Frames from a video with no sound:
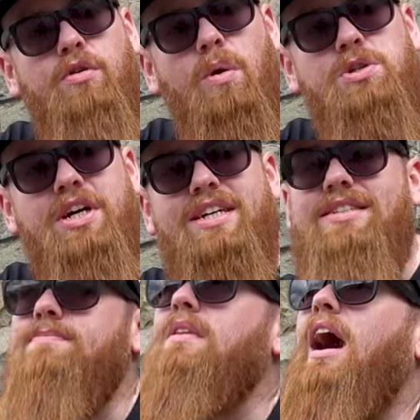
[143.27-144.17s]

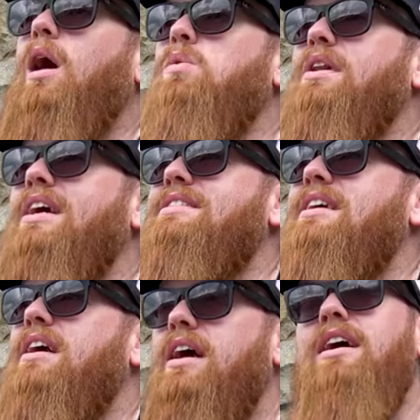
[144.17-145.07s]
Crawshays, how can I
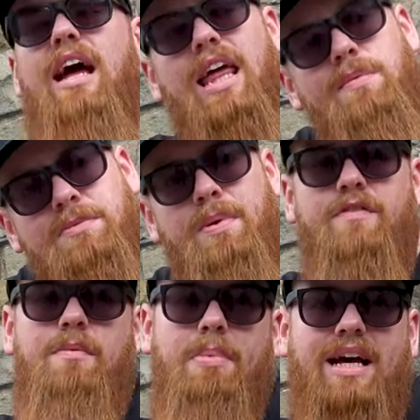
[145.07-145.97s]
say it? He was a bit
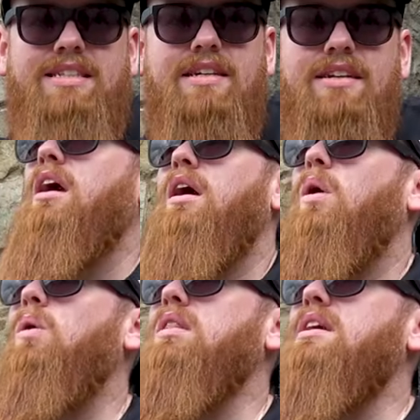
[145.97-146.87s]
of a...
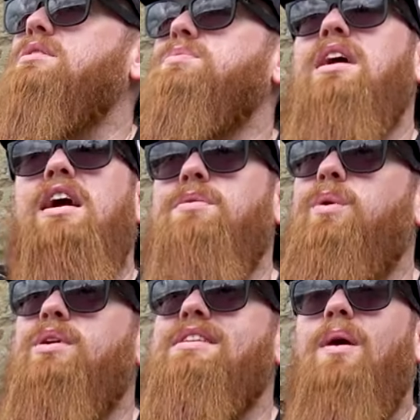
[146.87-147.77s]
All this was
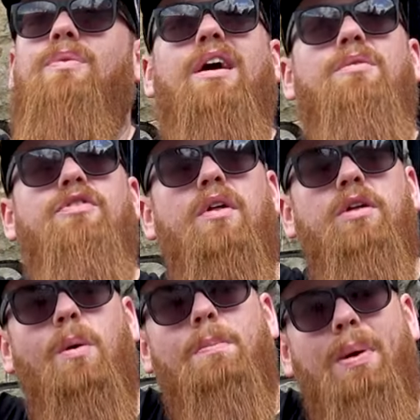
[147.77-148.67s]
ironworks down there. We've got
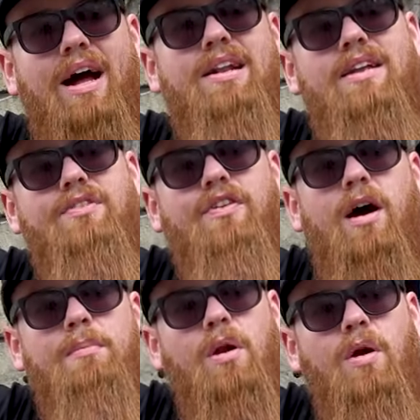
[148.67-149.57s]
the old Pandy
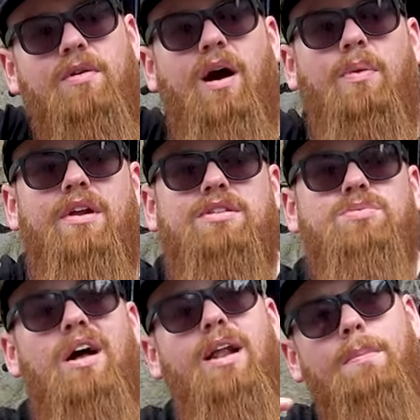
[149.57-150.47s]
Farm clock down there as
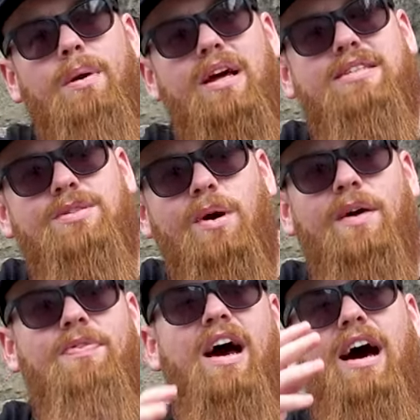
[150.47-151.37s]
well. A place,
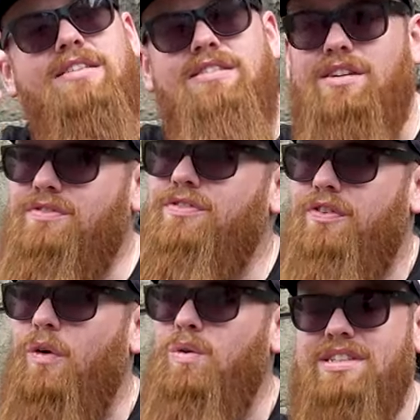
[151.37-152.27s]
right, that has
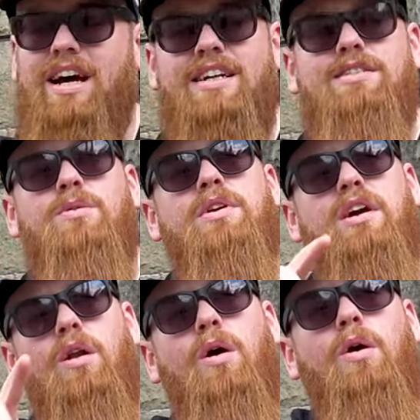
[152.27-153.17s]
four sides, only
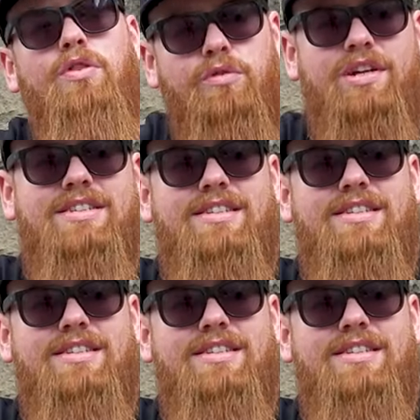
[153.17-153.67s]
a clock on three